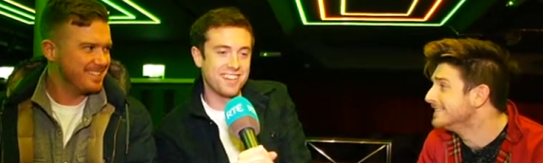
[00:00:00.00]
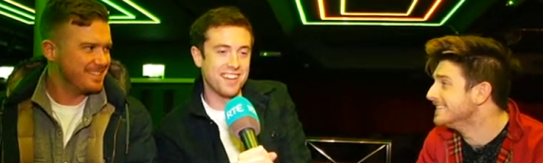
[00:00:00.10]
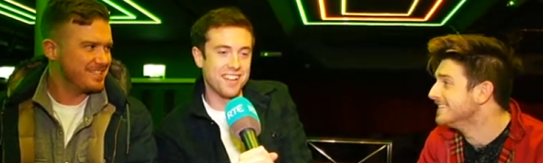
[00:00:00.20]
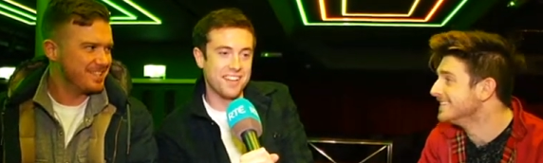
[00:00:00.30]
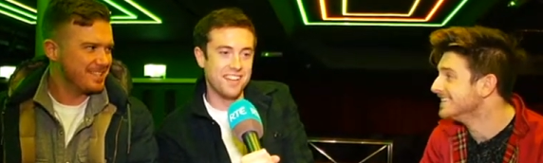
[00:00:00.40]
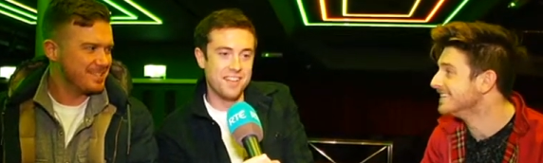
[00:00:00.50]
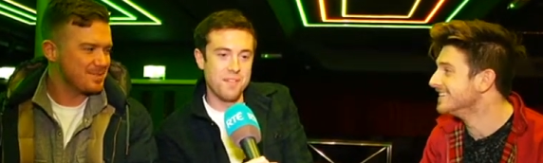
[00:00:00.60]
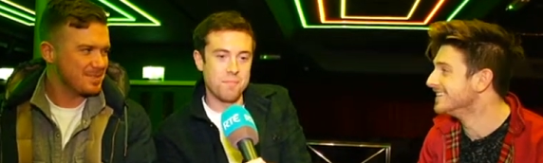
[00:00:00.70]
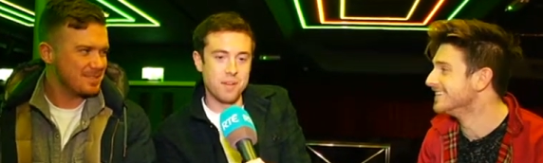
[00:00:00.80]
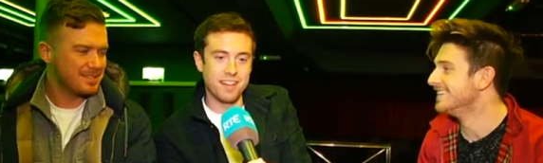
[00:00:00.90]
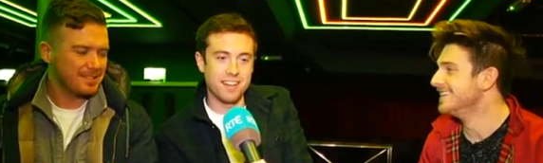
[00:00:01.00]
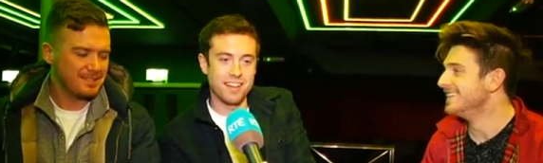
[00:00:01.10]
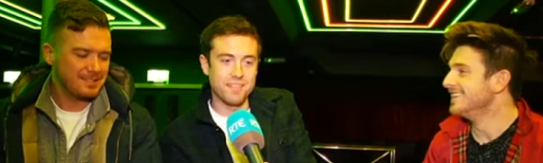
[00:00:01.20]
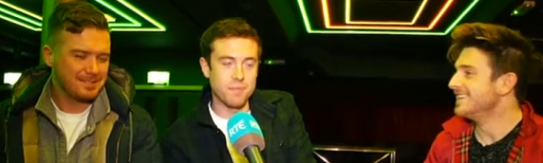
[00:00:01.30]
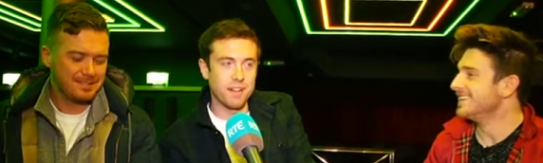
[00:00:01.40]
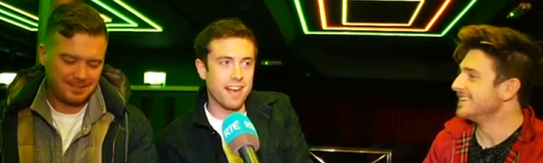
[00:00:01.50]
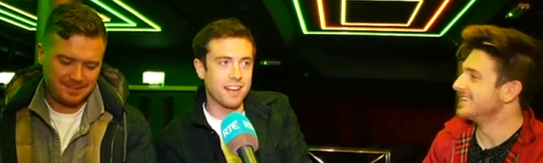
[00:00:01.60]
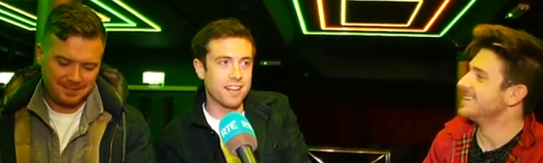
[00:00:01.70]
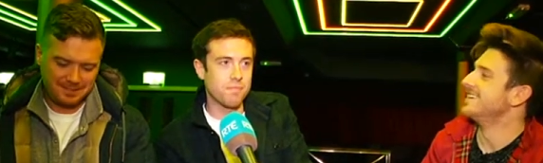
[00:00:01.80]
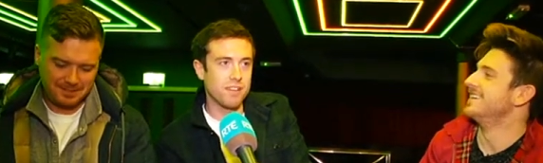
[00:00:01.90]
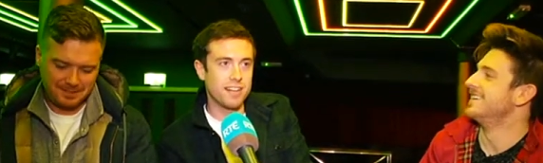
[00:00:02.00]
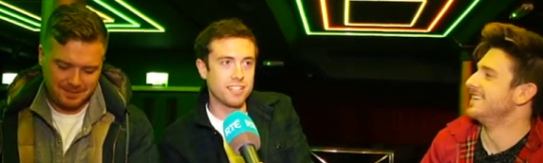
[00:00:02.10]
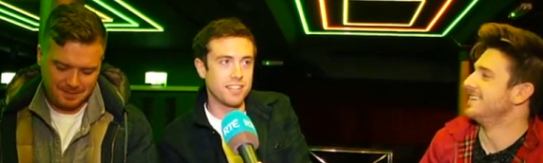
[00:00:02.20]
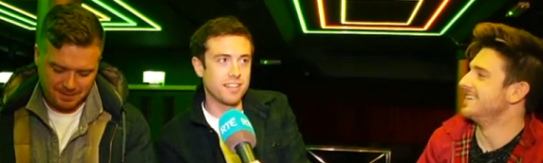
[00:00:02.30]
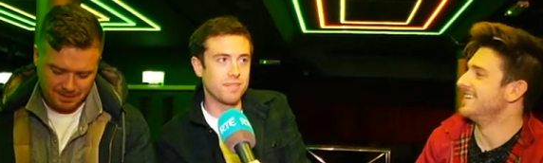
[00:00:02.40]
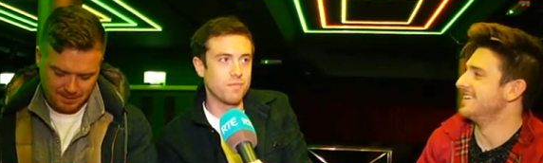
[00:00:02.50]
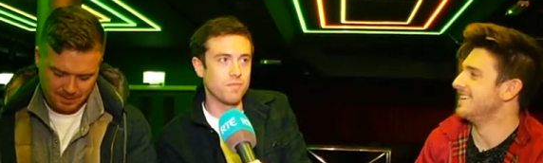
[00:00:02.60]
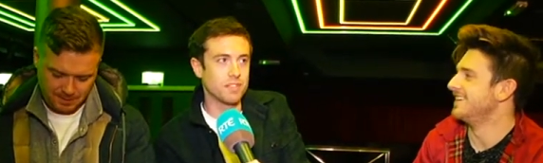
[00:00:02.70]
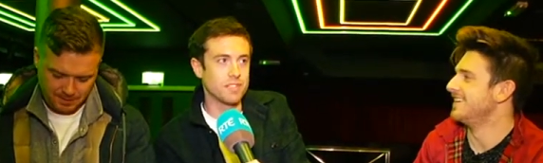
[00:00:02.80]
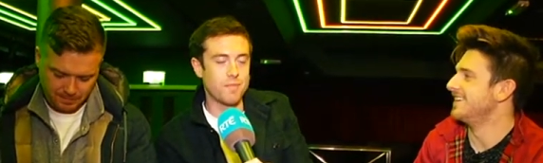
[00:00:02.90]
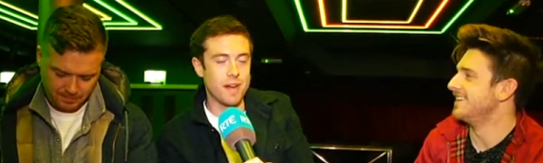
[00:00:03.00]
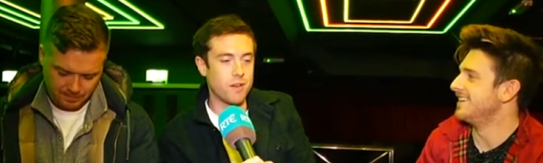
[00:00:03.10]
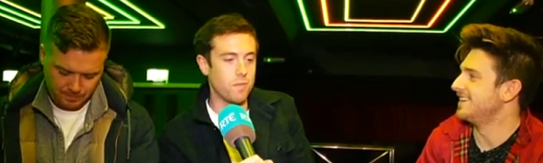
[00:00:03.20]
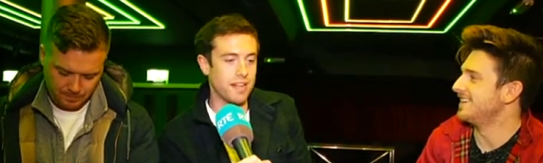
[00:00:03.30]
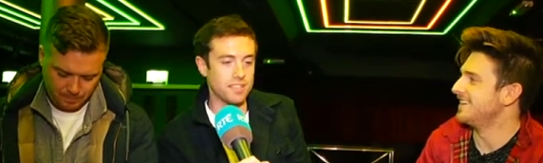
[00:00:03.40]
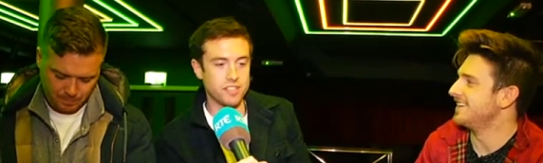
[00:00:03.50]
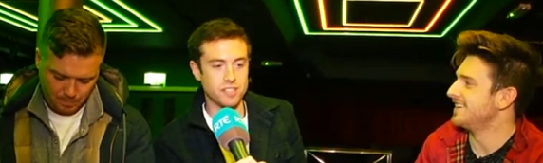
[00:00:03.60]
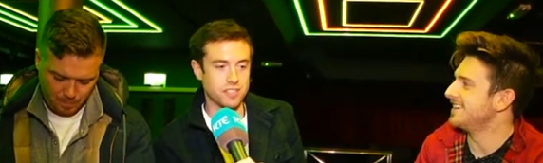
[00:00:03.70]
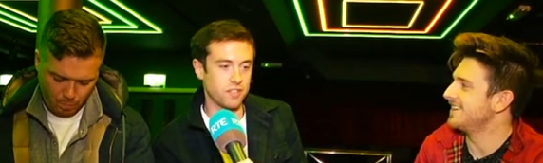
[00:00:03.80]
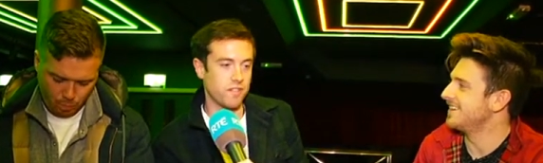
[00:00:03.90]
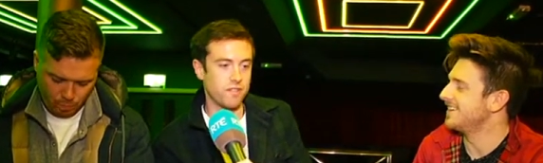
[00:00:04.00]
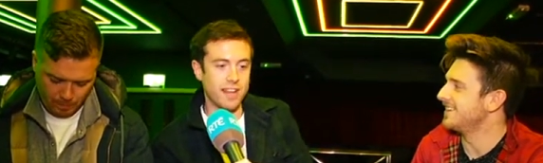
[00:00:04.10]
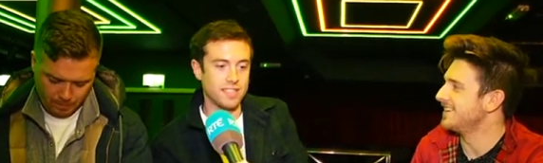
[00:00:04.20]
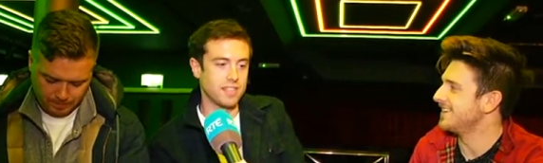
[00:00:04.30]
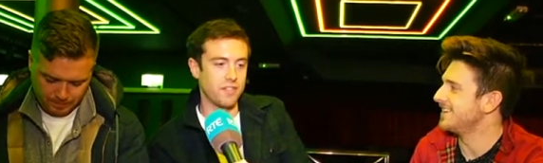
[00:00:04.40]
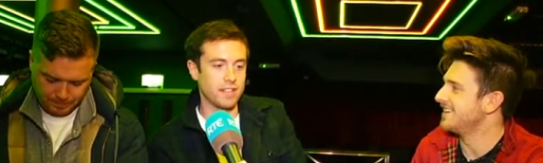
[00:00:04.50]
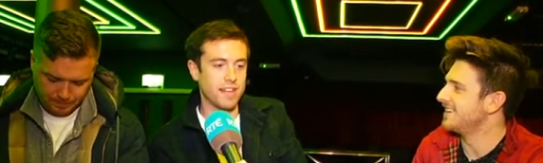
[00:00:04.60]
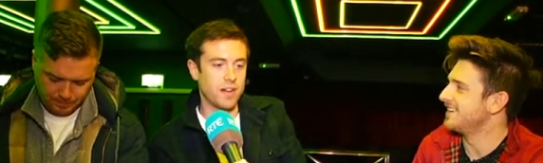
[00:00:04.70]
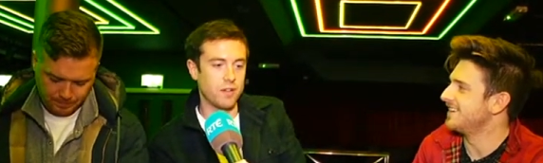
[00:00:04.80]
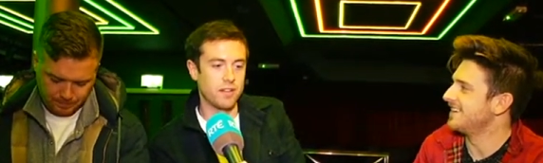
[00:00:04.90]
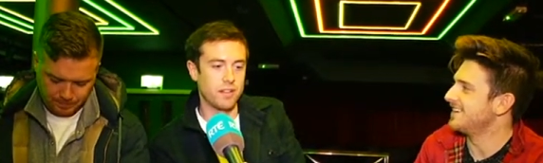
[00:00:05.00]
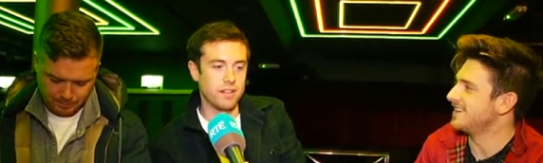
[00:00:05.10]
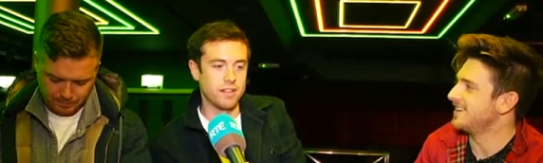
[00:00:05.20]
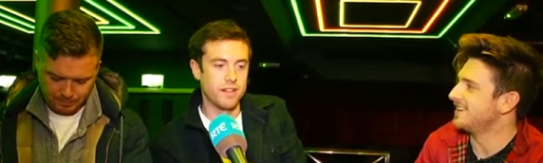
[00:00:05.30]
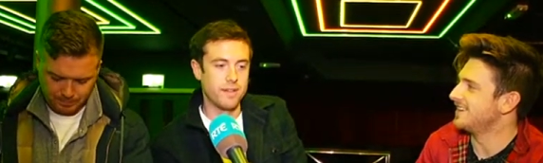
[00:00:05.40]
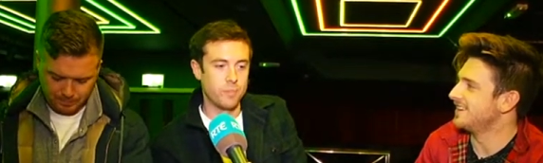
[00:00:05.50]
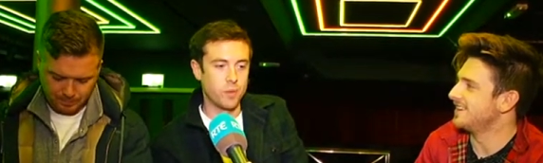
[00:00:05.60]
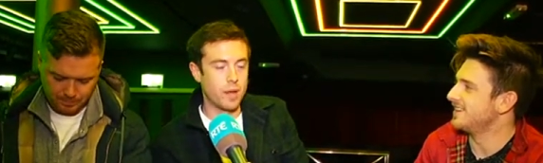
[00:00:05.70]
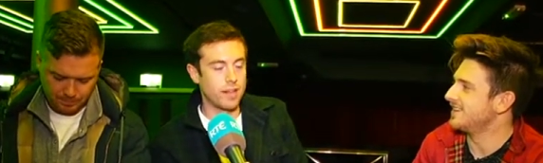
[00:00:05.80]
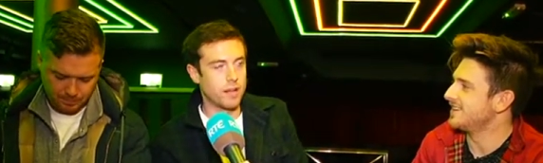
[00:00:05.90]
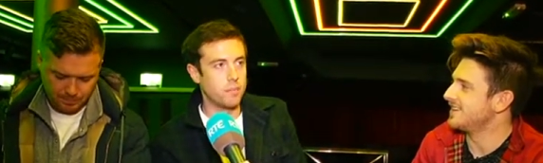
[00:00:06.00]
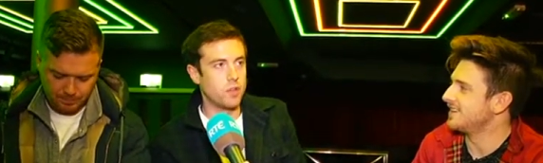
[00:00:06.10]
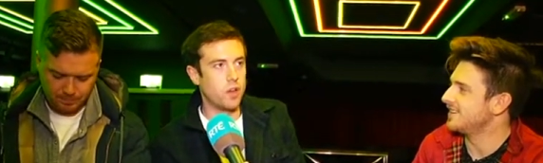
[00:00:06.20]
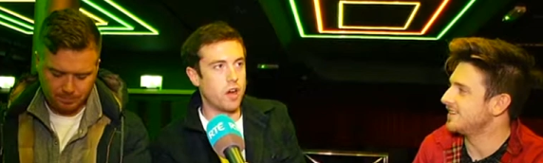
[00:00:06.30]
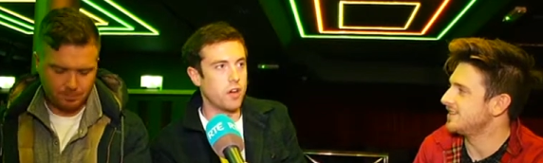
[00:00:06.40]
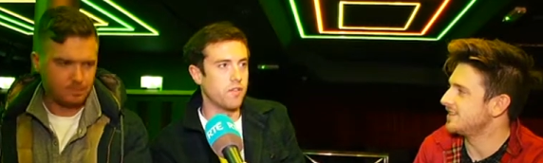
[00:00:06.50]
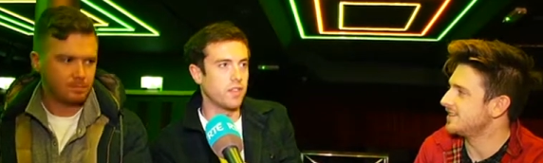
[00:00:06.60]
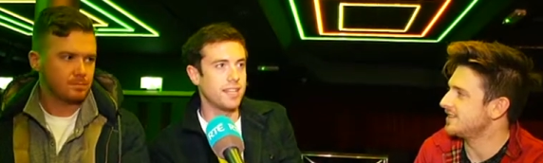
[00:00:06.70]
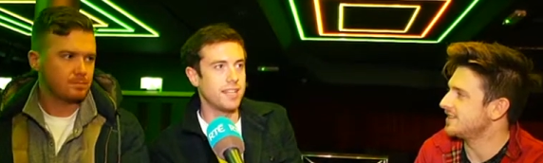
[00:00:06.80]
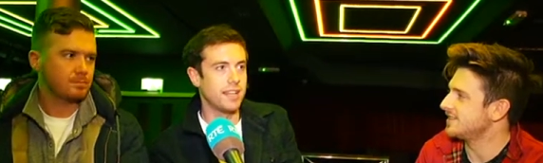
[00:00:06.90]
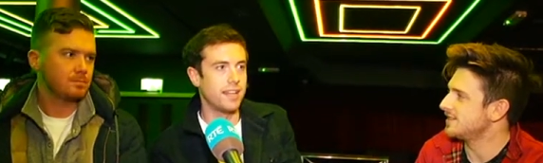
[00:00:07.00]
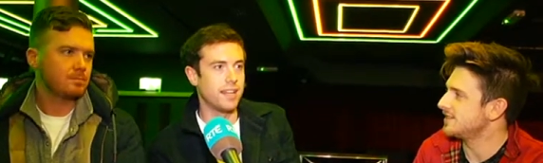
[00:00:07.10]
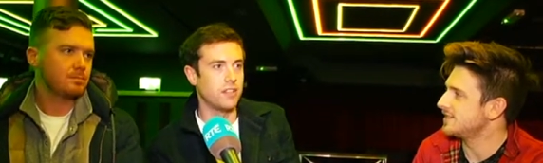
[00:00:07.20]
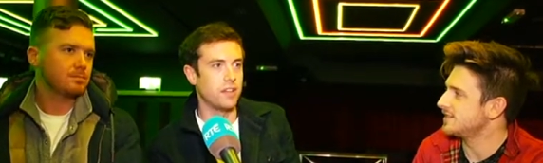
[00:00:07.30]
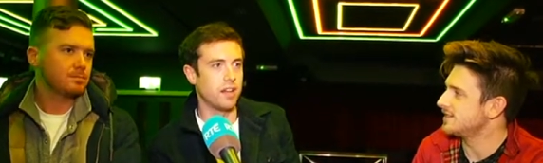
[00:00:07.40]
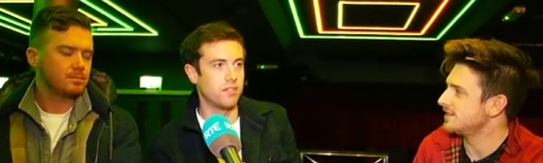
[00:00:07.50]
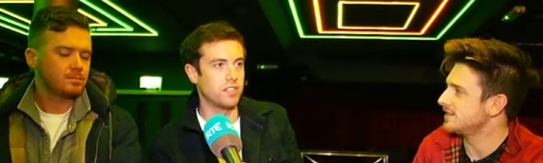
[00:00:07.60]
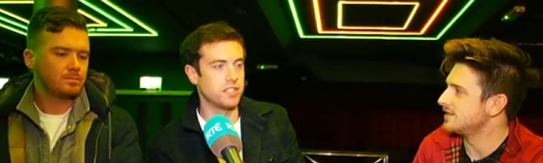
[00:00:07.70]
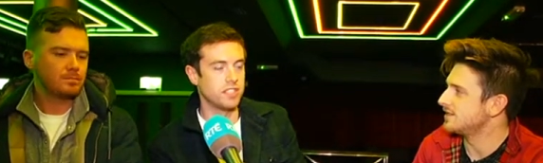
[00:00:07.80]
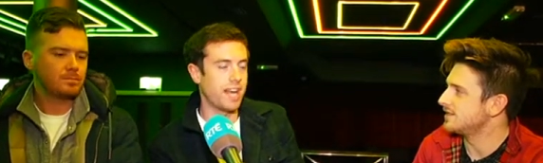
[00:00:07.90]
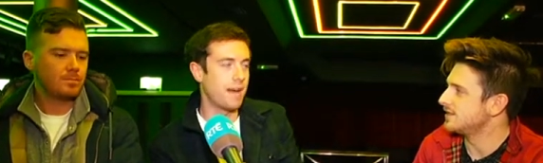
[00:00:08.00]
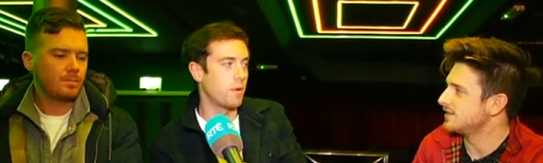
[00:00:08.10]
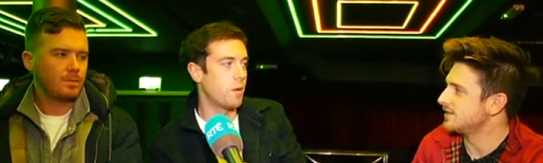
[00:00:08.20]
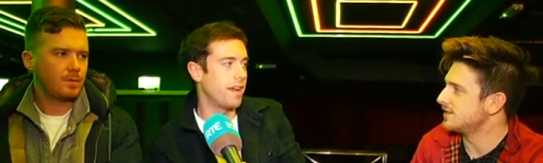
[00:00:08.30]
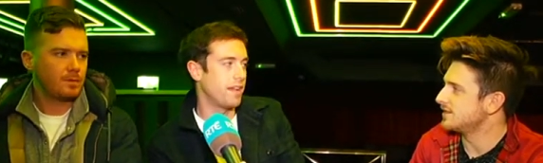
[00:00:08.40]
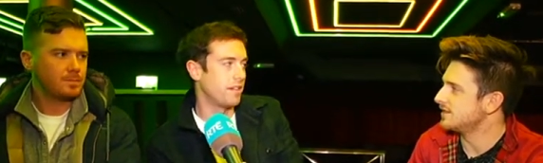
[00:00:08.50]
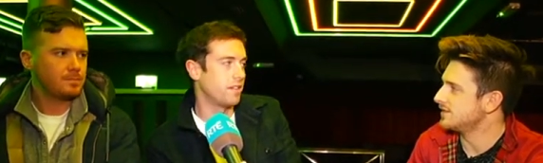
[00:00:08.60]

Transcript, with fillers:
Speaker 1: Literally, that's what it's but, like. the, but that kind of pressure somehow makes you just sort of lay something down, and you end up not overthinking it. You kind of just jam away.